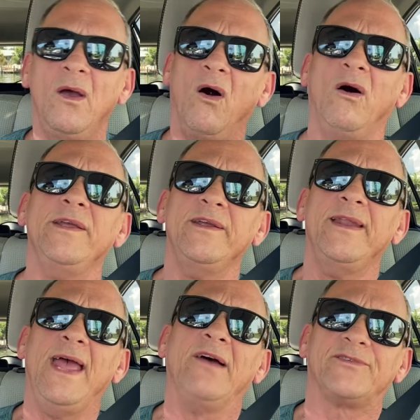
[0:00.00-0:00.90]
all you'd
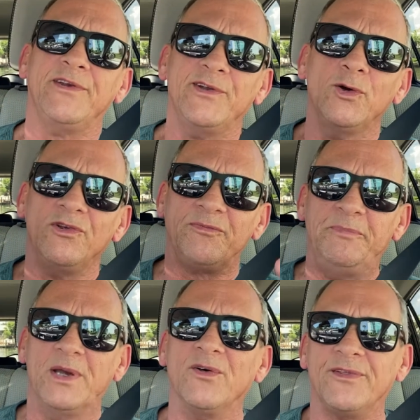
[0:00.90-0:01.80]
have to do is
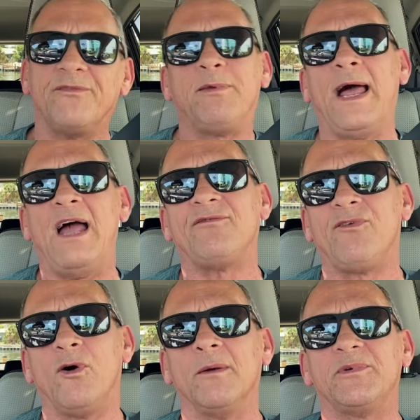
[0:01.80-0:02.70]
build the
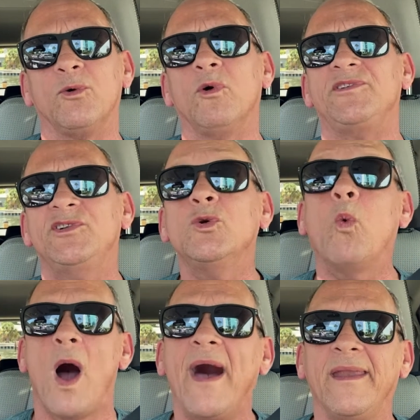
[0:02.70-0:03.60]
platform to what you
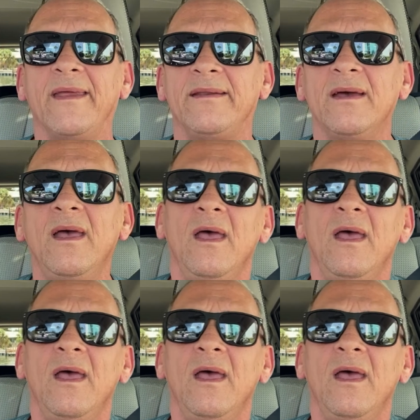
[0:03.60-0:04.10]
wanted.